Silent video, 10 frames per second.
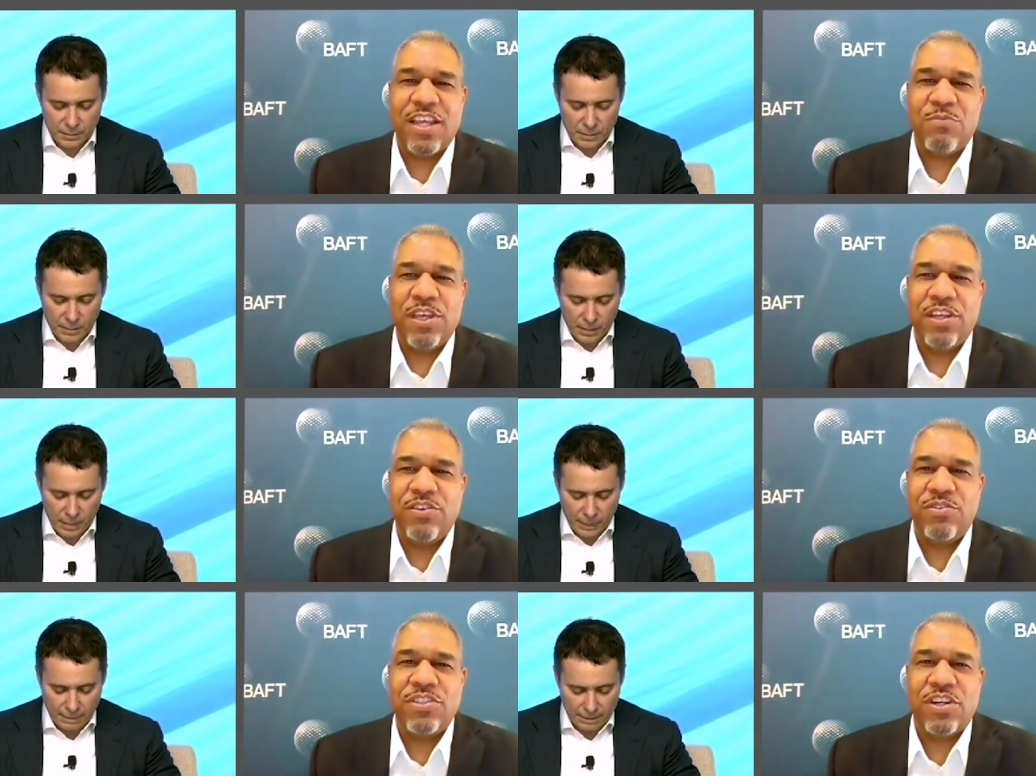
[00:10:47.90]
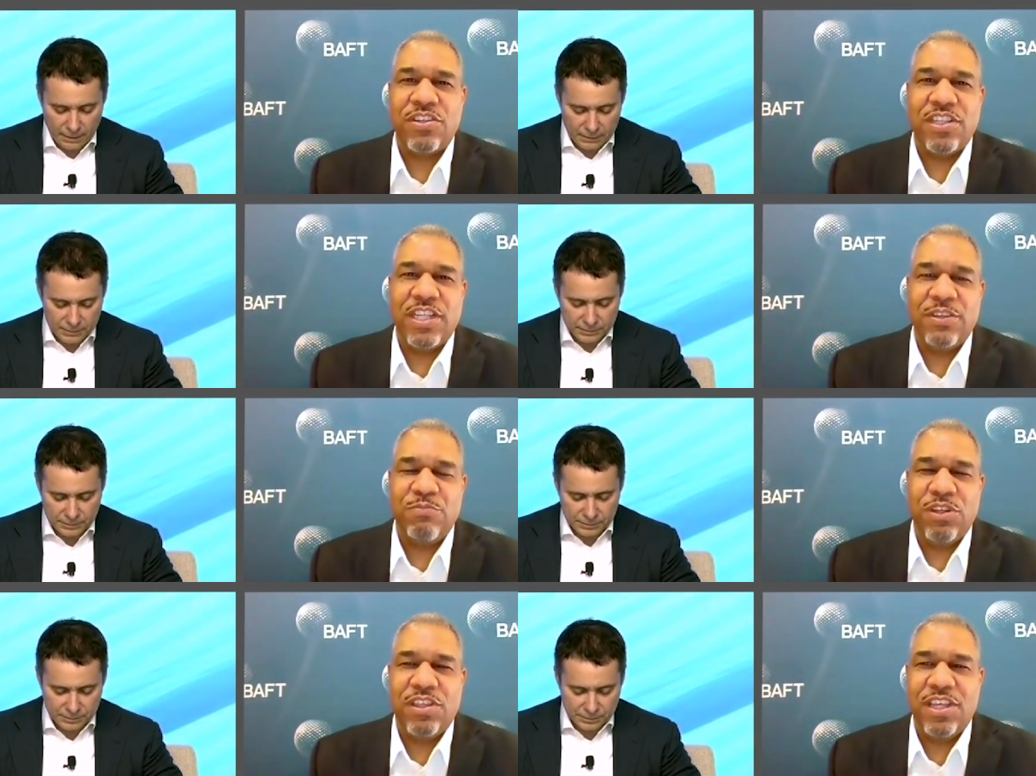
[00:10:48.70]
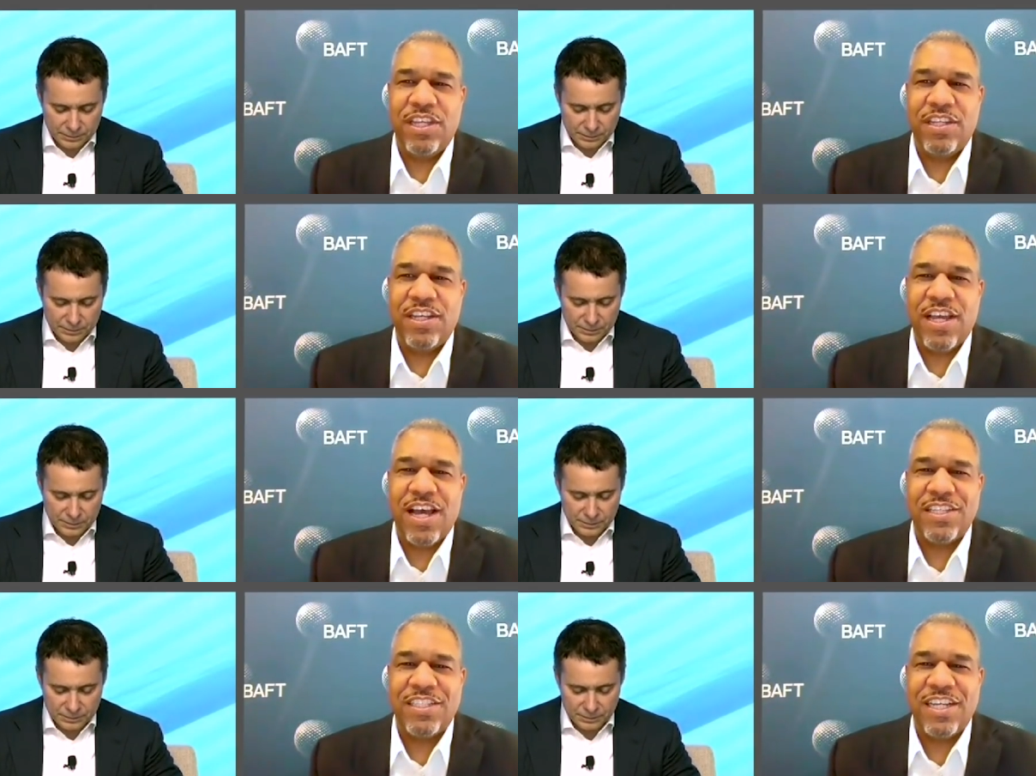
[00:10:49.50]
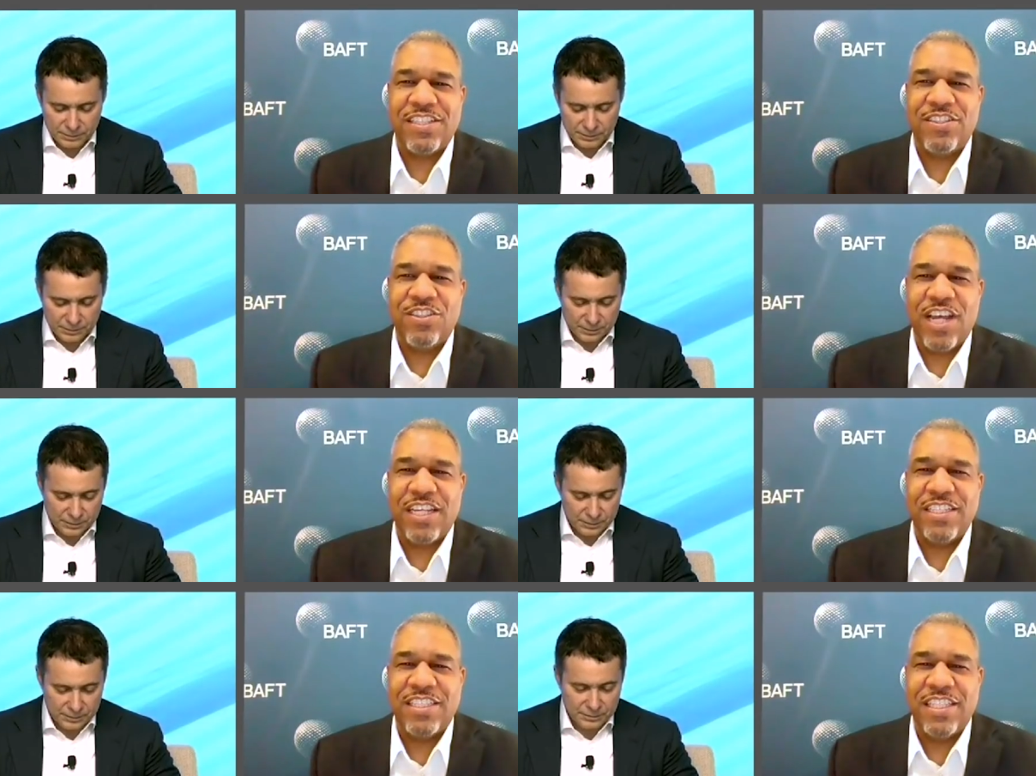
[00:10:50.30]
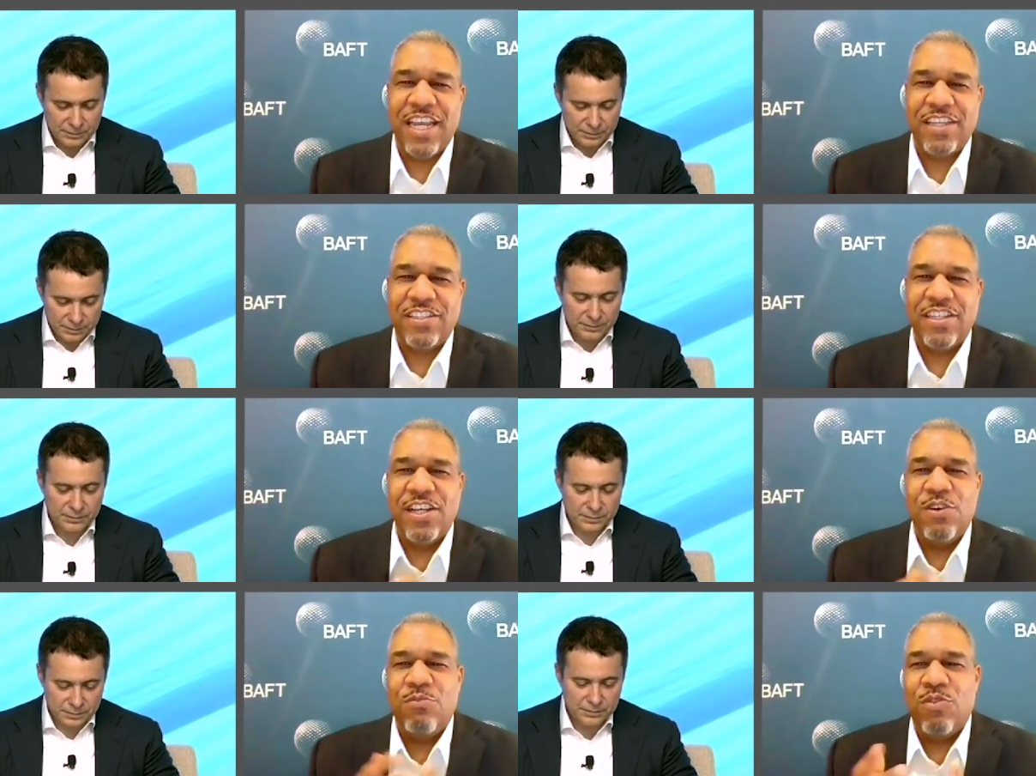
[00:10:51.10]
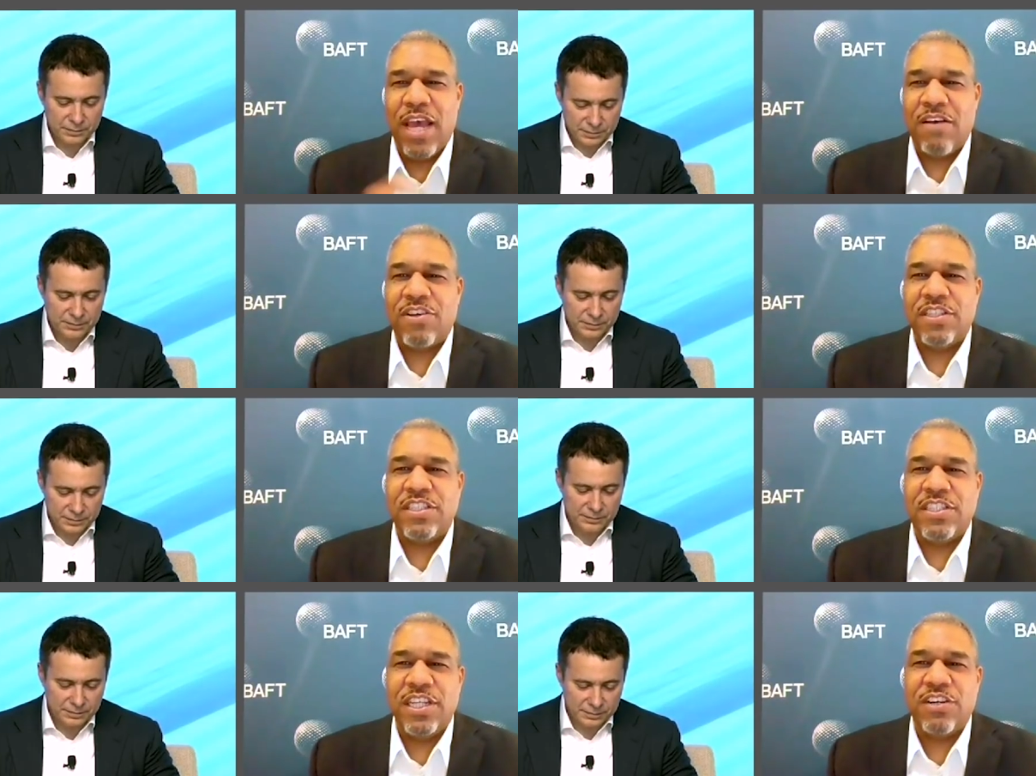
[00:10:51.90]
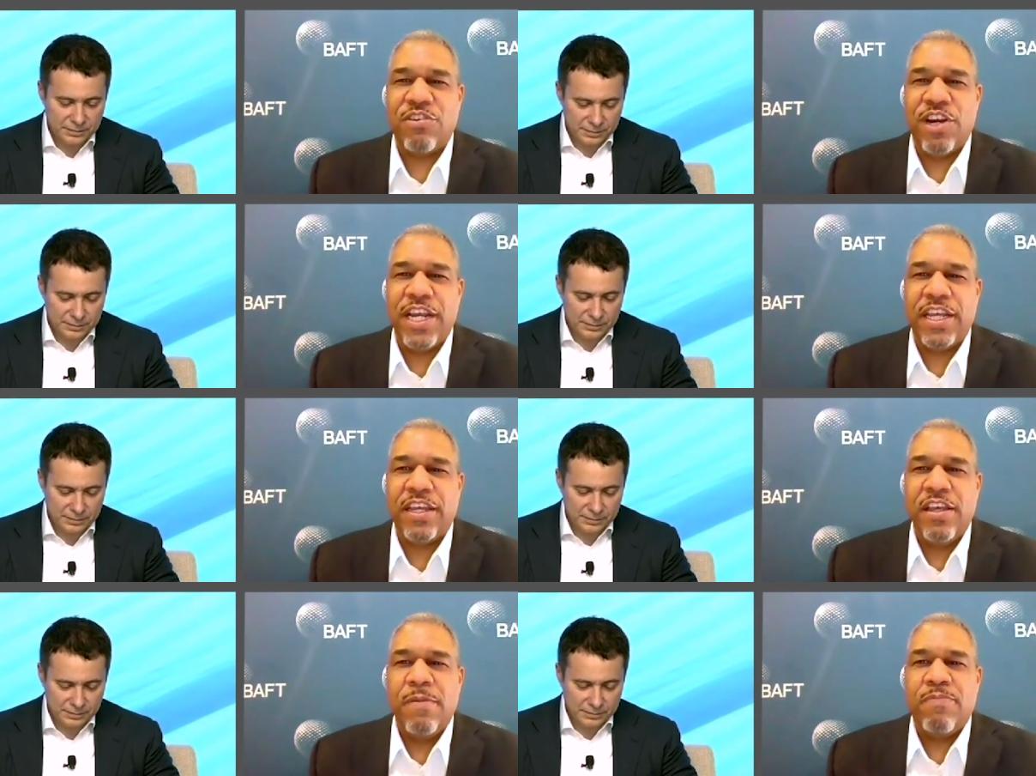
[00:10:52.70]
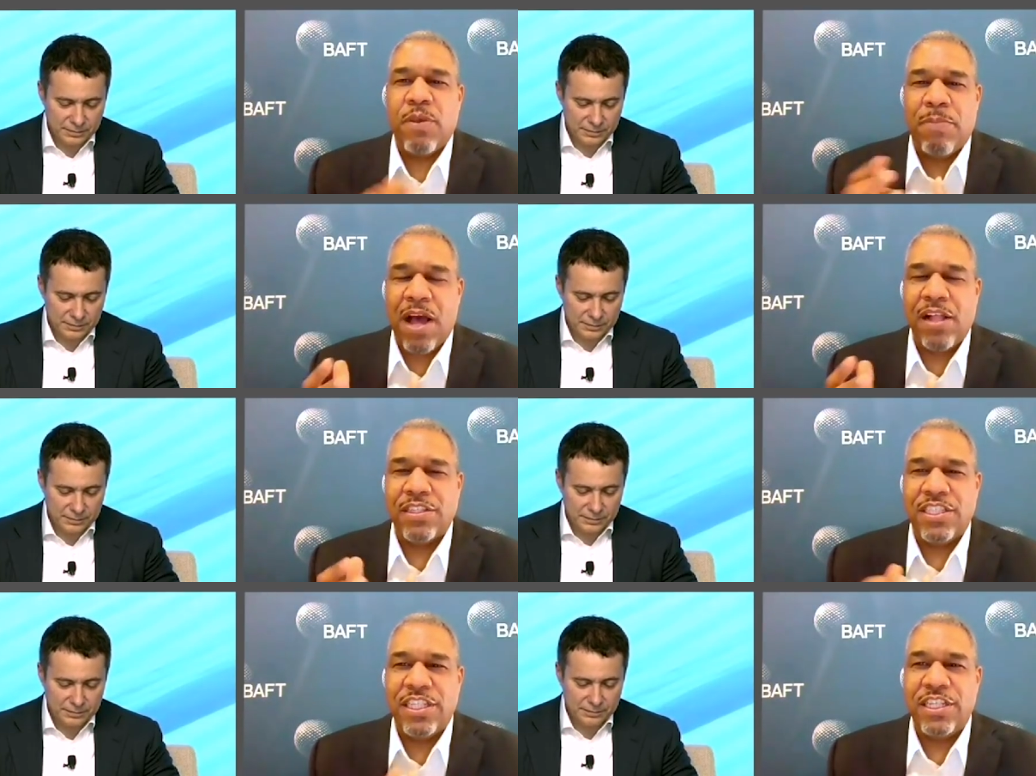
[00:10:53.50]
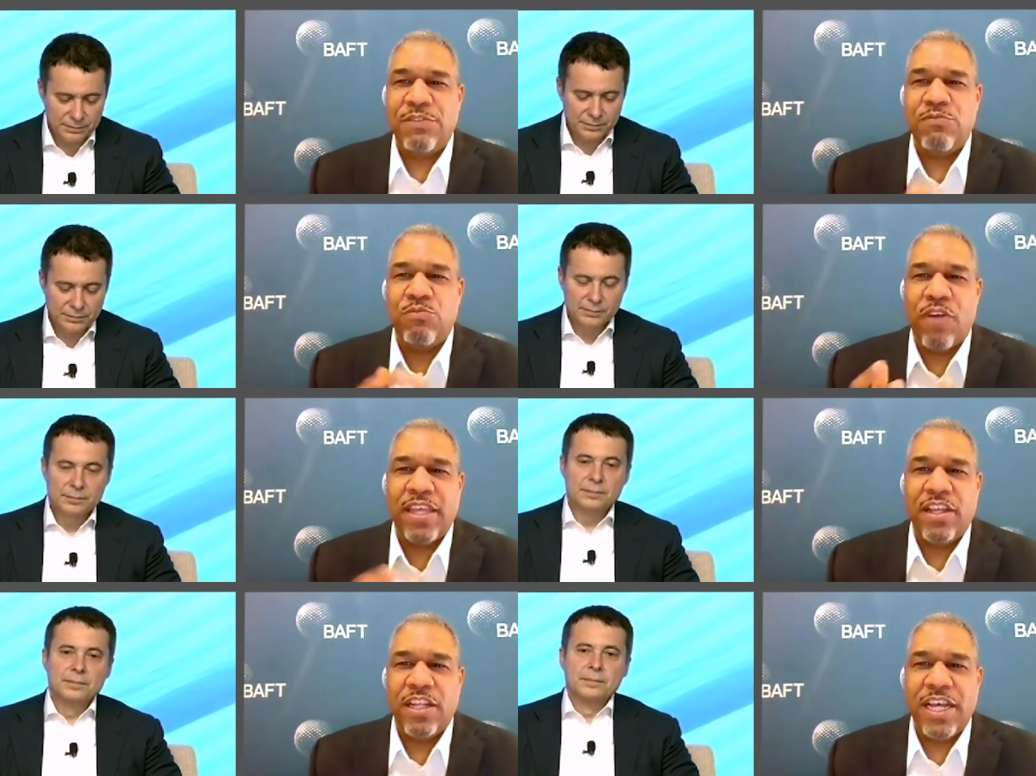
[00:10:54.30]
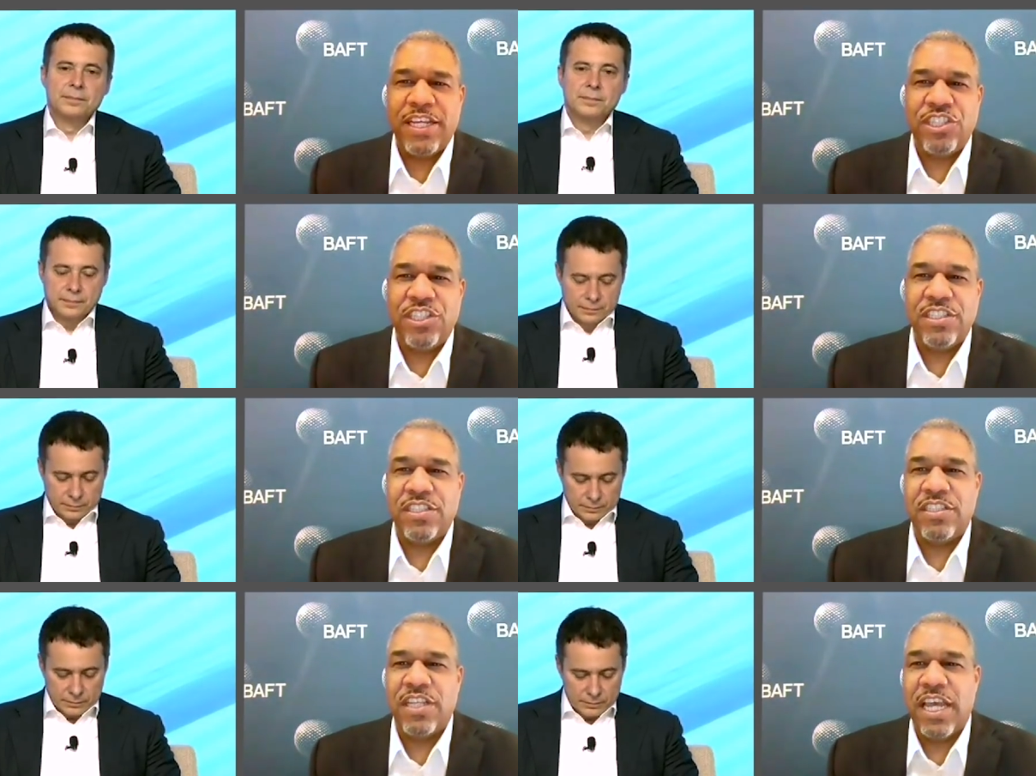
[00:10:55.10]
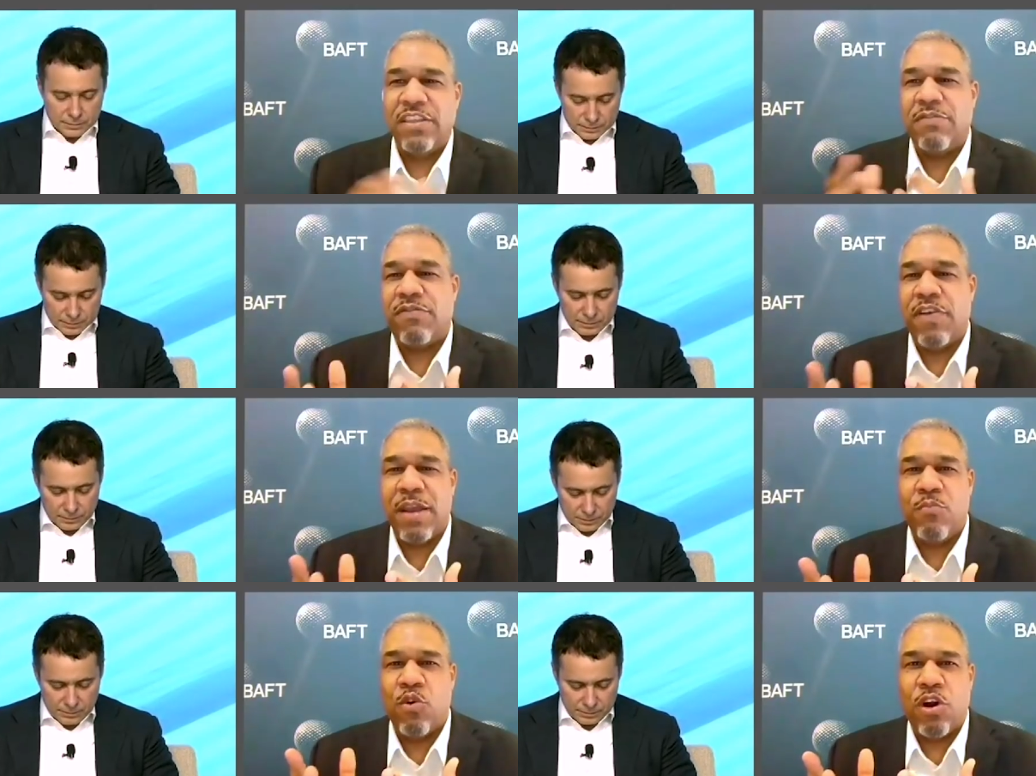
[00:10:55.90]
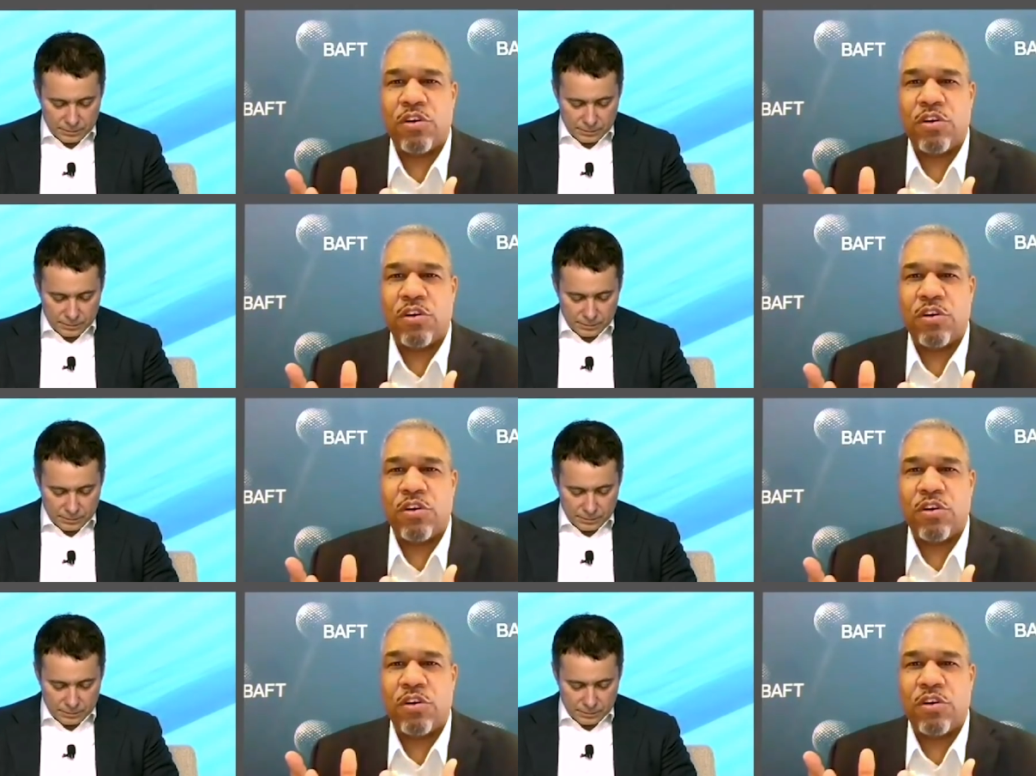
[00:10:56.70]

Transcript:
Speaker 1: that we can do, certainly within the context of the United States, without considering policy regulations and the framework